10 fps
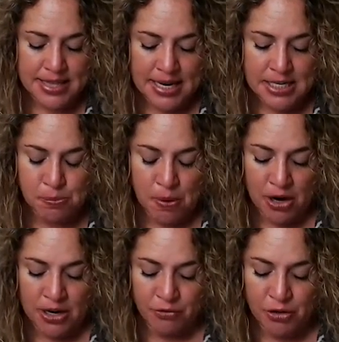that is
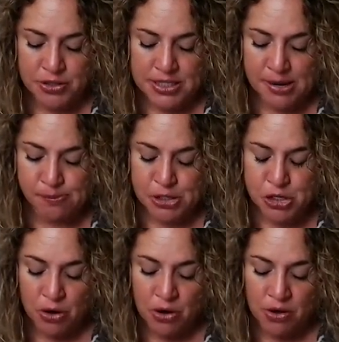part of routine
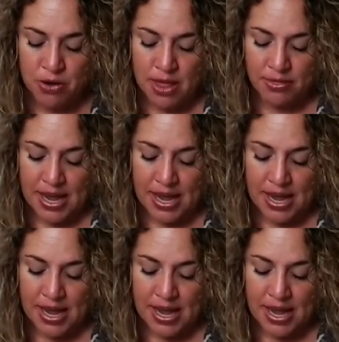patrol